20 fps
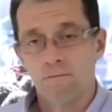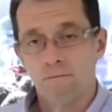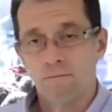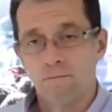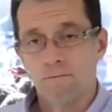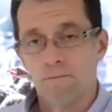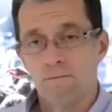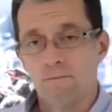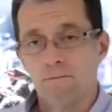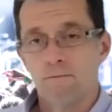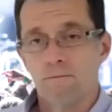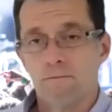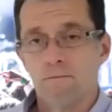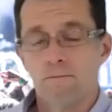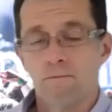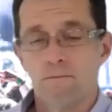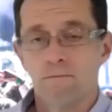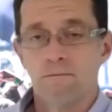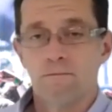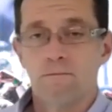
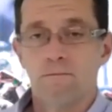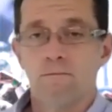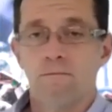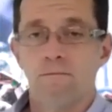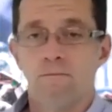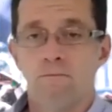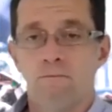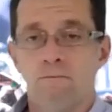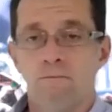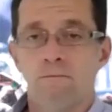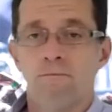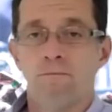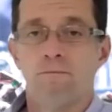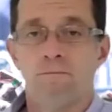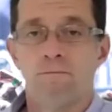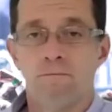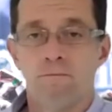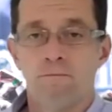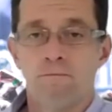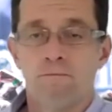
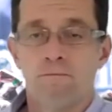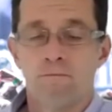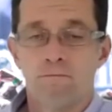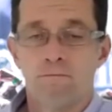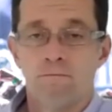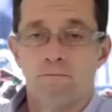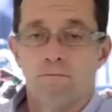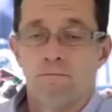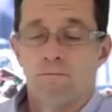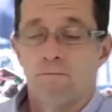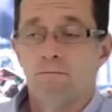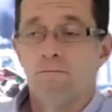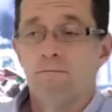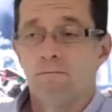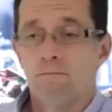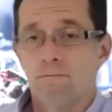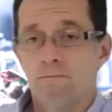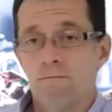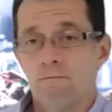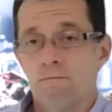
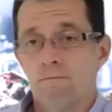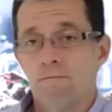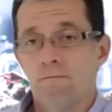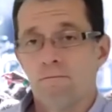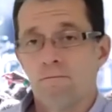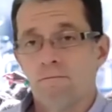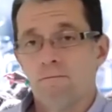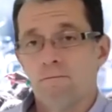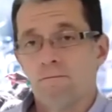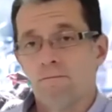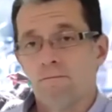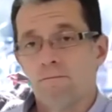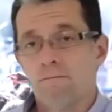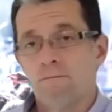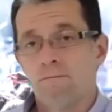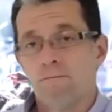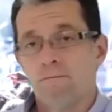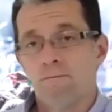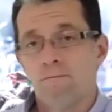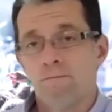
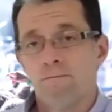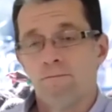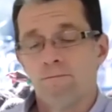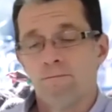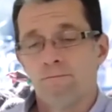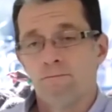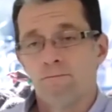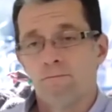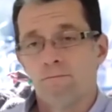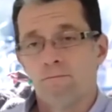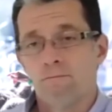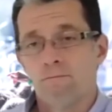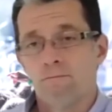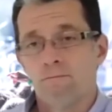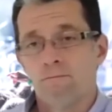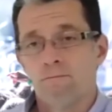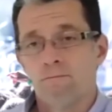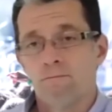The person shown says nothing.